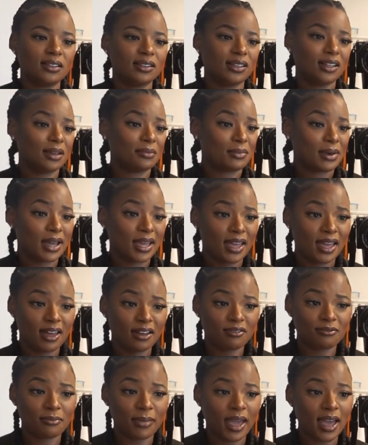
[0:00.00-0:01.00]
they might
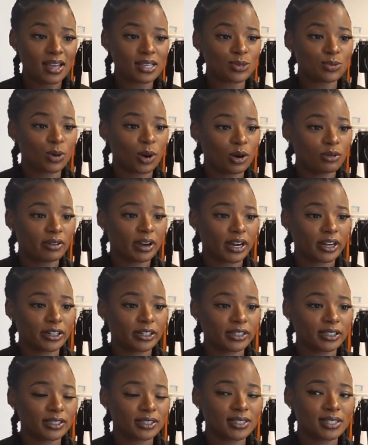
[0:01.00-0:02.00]
have Maxwell
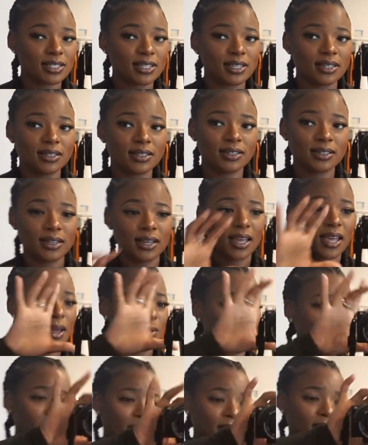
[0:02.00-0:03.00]
records. And
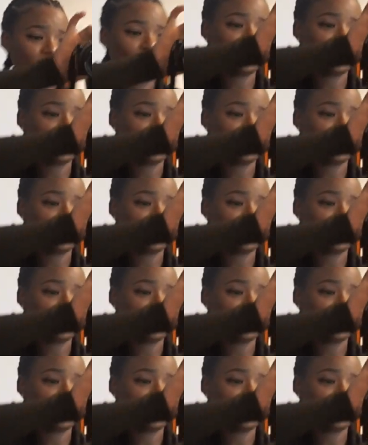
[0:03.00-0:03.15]
baby,